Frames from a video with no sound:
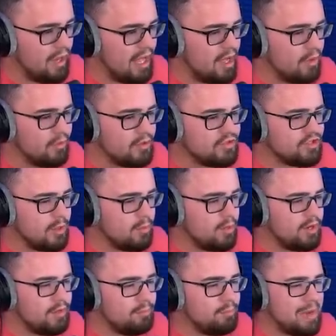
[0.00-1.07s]
Well, there's
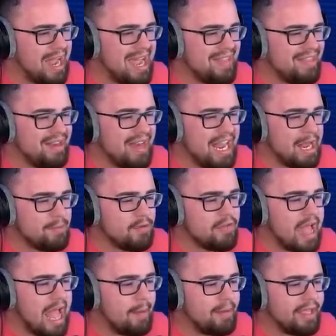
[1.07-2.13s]
someone by the name
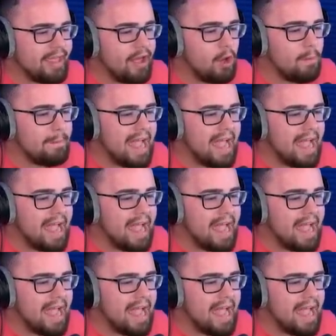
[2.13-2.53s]
of Abigail